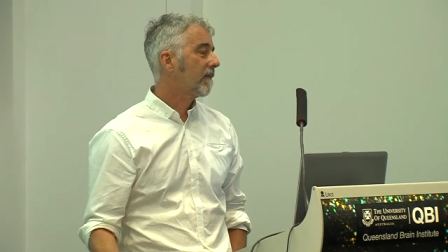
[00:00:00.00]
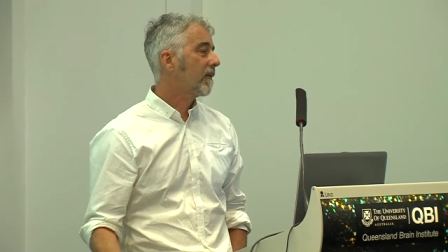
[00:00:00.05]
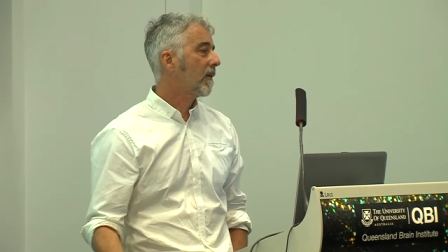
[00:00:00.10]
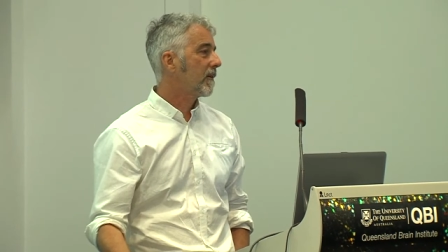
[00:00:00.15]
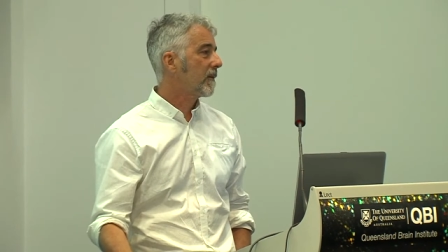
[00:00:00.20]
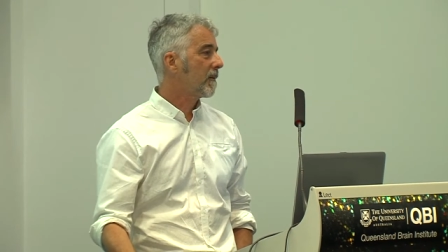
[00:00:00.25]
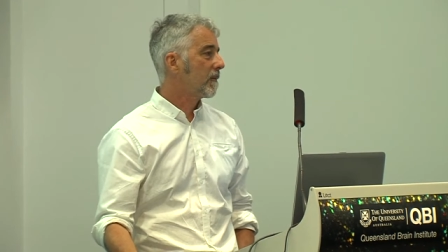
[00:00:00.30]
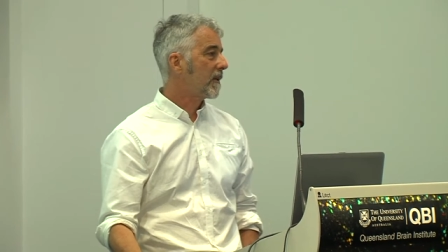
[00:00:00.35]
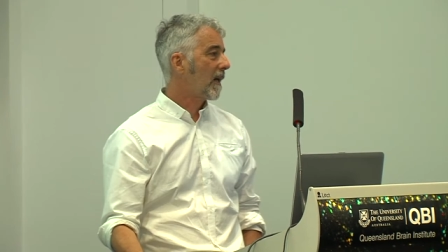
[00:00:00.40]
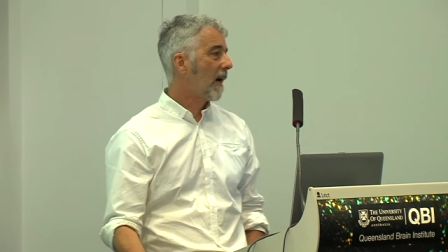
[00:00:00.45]
I've got
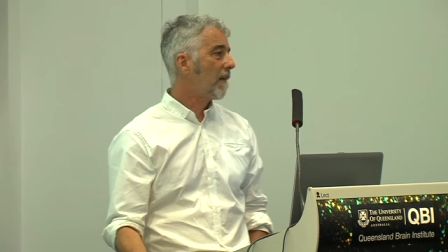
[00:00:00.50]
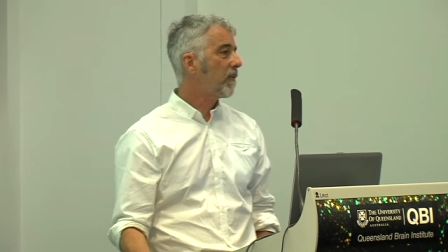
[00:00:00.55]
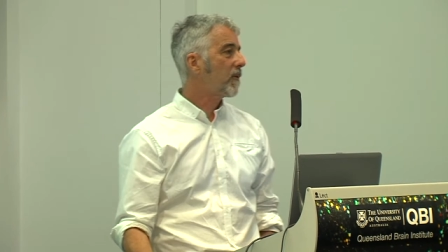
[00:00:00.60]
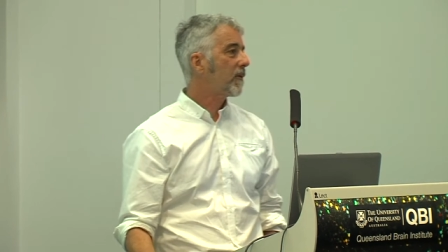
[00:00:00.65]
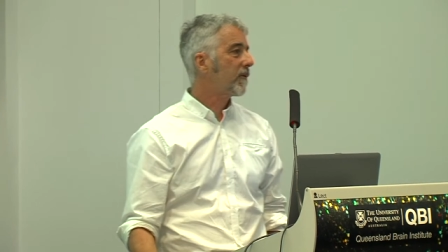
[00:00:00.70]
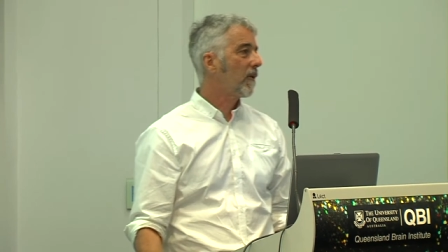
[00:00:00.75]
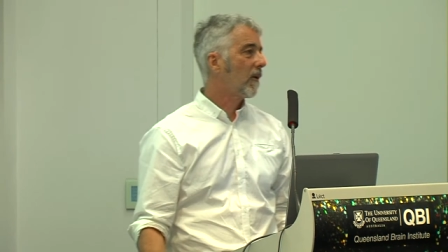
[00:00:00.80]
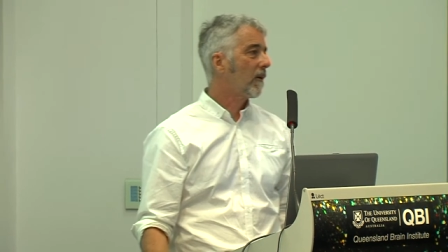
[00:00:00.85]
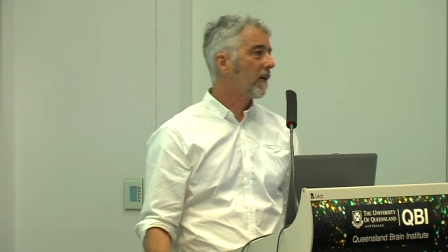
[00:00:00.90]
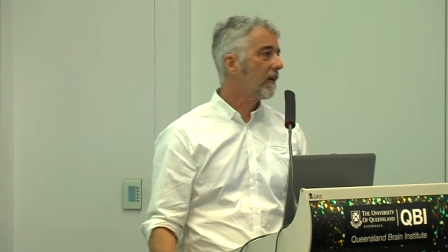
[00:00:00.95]
some samples
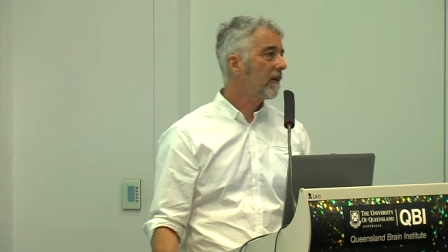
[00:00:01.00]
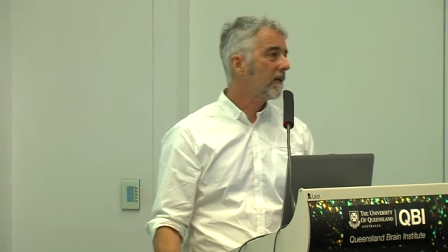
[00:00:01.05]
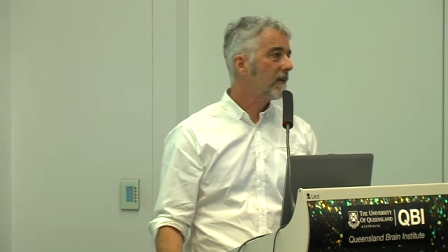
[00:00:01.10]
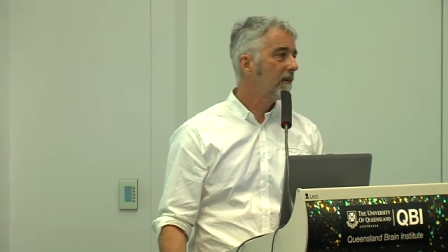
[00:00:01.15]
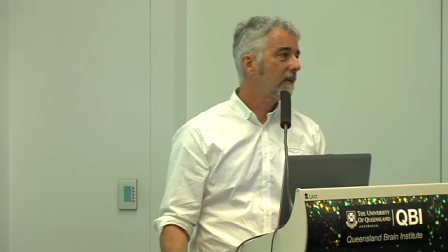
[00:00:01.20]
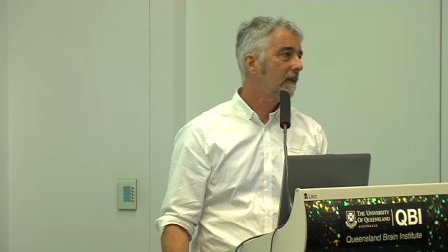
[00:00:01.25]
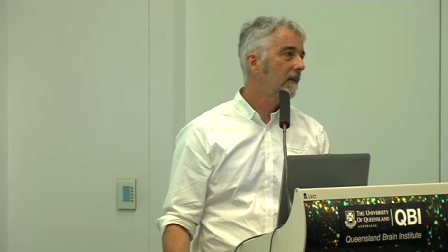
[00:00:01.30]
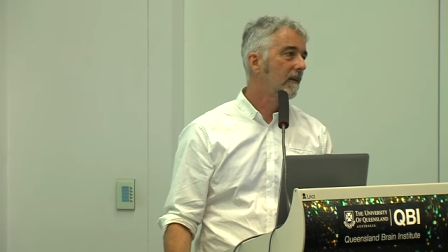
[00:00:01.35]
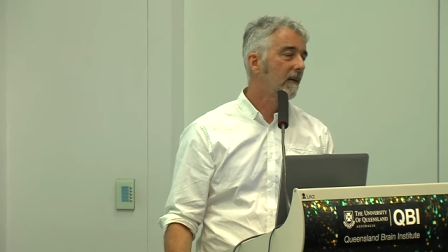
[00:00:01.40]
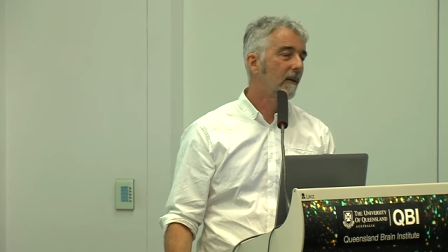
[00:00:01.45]
for you.
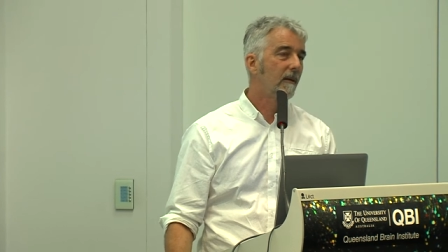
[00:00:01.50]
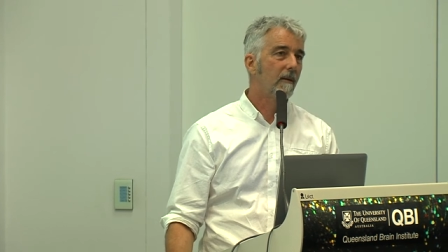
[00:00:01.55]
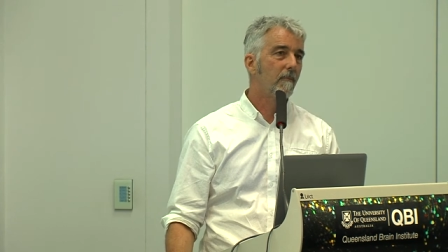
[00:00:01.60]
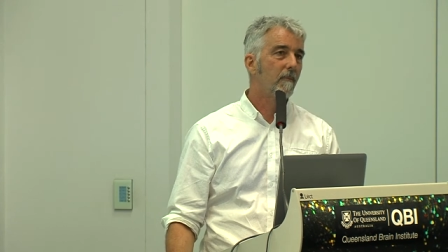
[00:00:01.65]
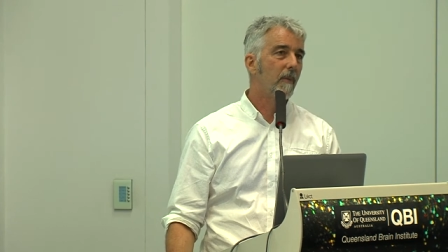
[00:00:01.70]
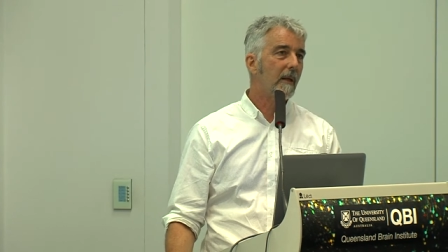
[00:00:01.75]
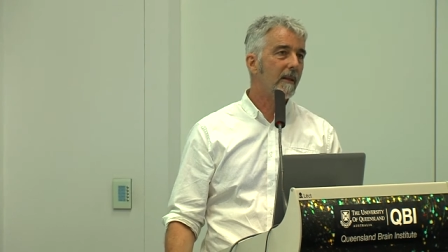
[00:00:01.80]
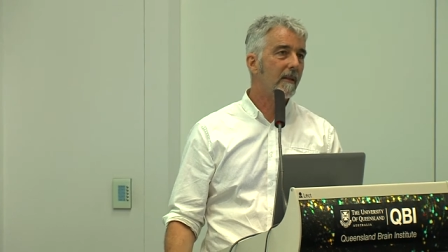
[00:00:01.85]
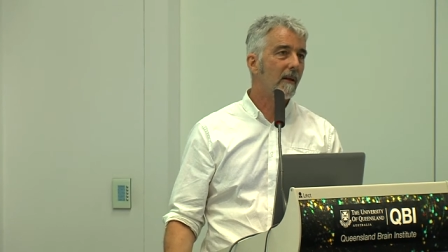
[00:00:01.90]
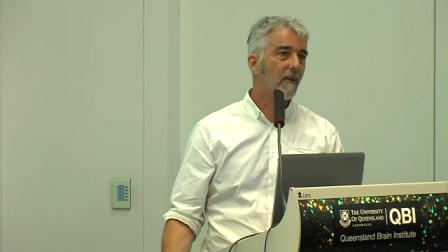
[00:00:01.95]

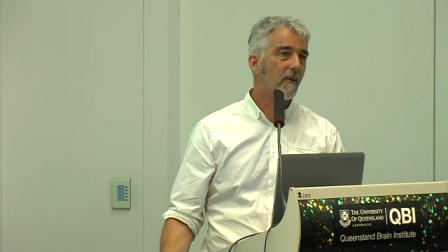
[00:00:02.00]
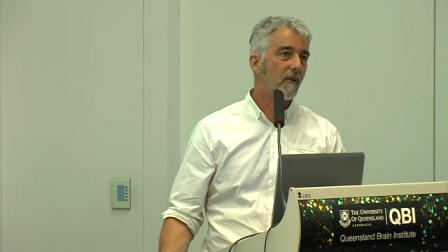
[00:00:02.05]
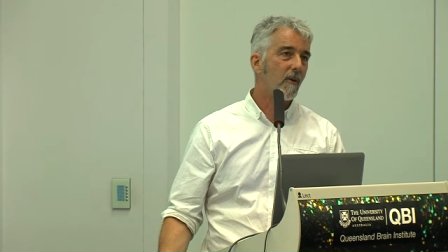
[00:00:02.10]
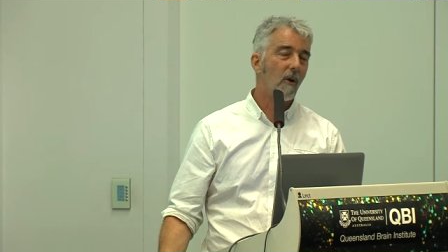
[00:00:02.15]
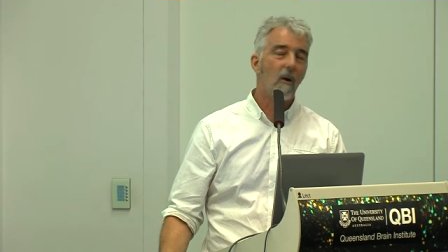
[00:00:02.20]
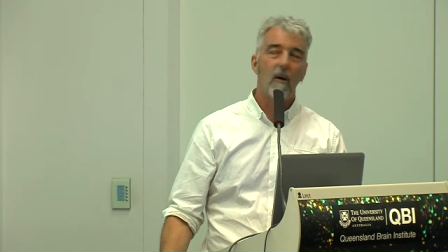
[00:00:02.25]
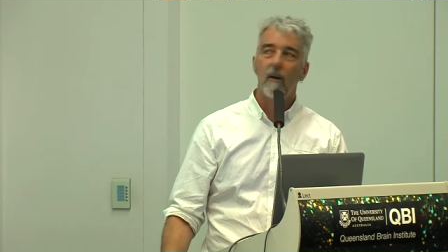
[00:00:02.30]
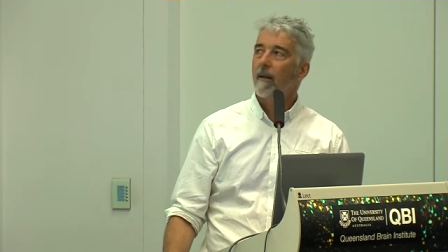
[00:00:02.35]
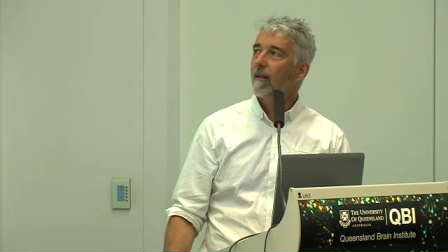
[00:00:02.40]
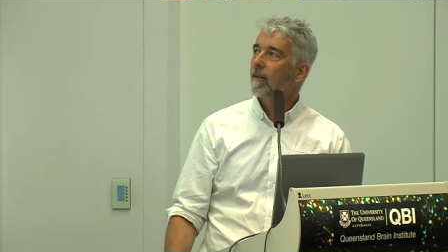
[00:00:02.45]
Bring down a
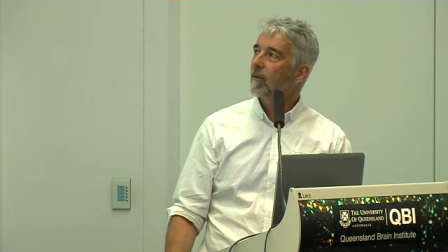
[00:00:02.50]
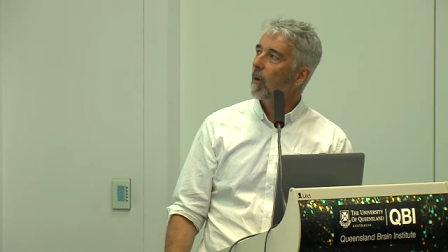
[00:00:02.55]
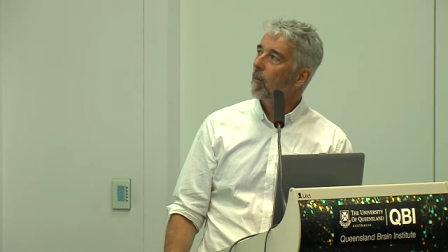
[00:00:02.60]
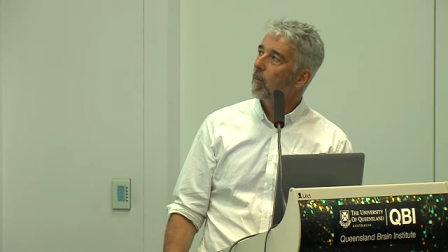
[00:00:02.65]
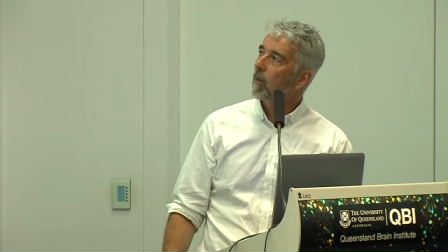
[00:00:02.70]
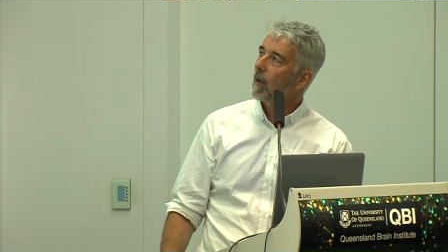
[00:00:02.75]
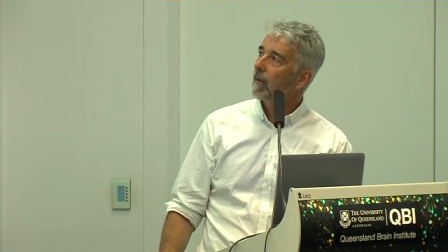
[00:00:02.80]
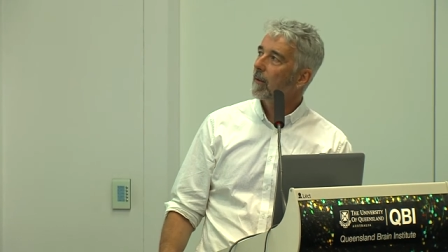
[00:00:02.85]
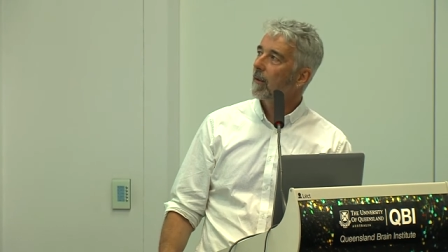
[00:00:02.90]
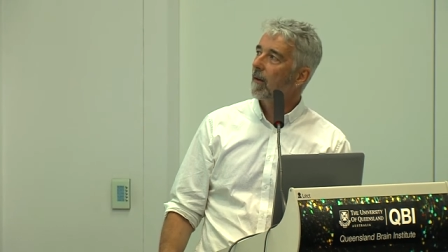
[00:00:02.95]
trolley. So I
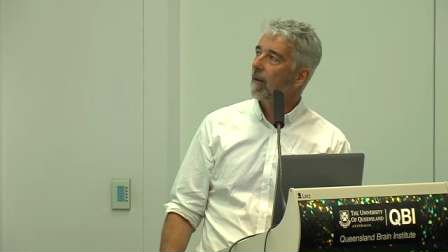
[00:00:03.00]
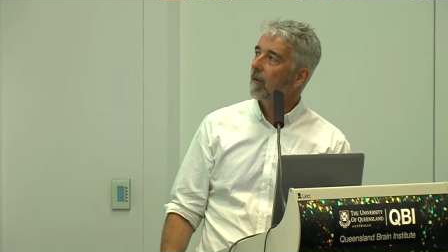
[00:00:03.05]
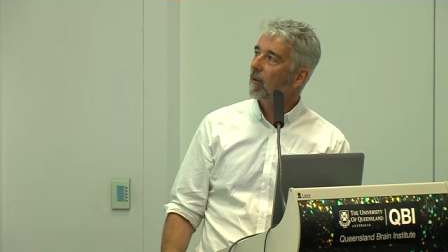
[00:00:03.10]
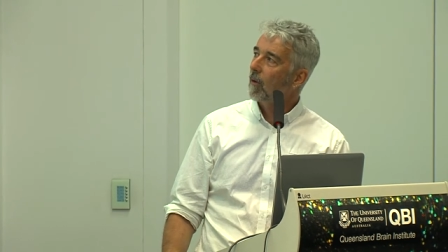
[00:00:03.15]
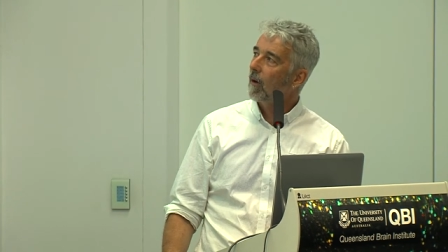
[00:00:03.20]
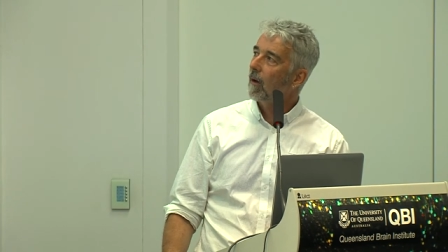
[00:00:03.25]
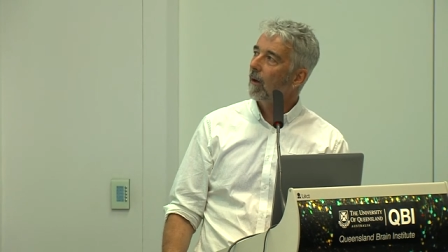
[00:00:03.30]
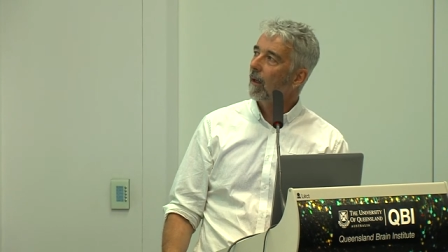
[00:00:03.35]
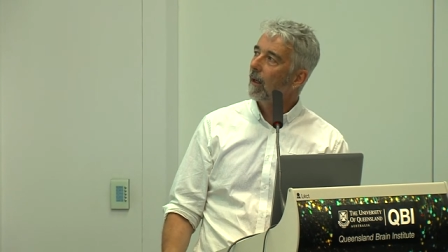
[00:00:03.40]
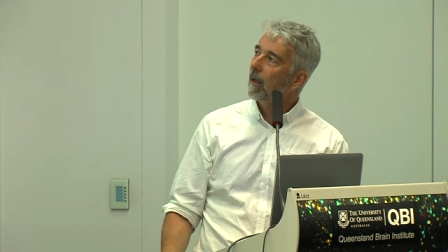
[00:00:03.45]
brought down a
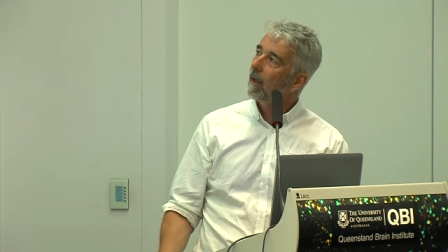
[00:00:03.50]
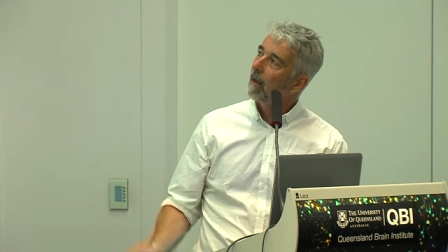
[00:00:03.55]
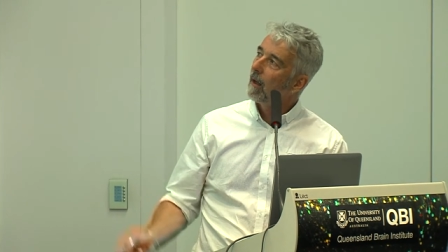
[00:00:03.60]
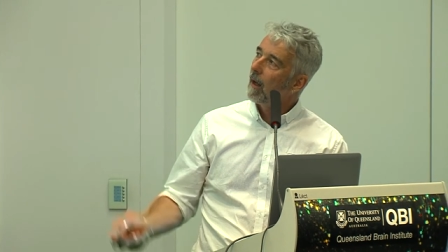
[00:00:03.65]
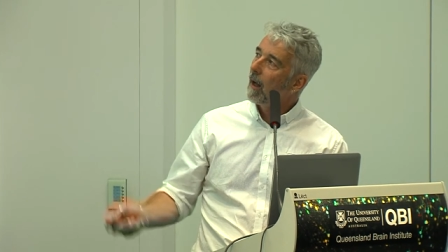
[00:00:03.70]
trolley.